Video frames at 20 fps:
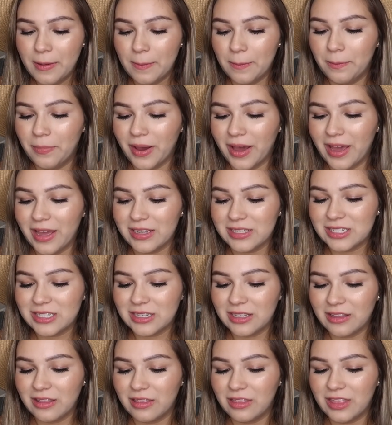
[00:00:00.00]

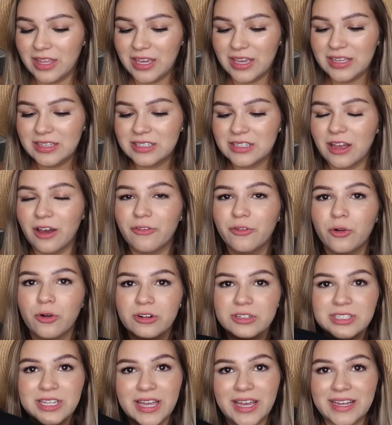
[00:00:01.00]
But these, of
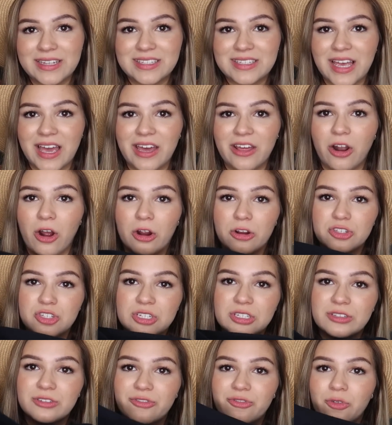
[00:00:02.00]
course, like I said, are
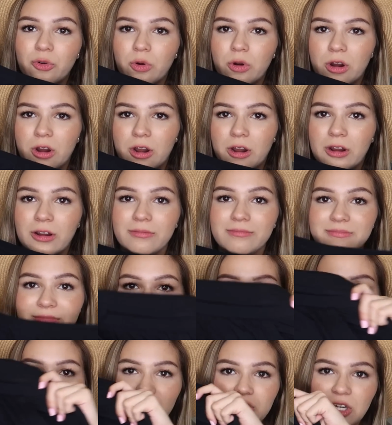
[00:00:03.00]
just for
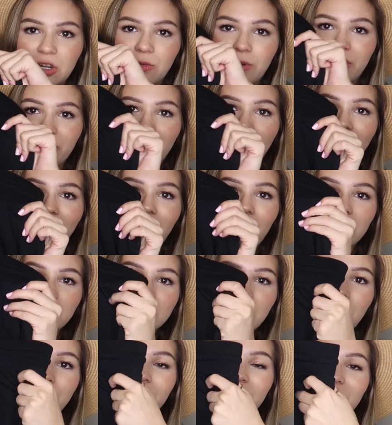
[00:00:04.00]
lounging around the
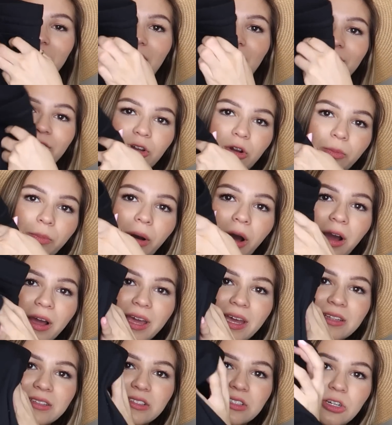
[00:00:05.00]
house. I mean, they have little
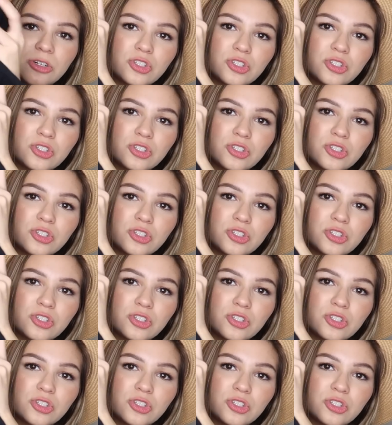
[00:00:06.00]
pockets.